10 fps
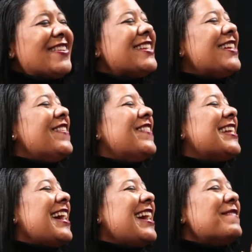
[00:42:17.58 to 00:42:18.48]
I don't know
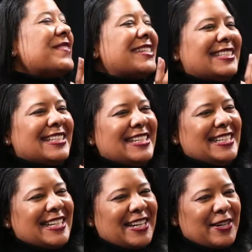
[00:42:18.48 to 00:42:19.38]
what happened.
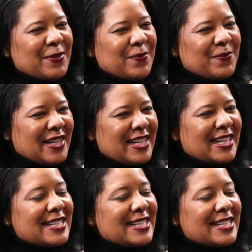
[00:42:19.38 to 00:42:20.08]
But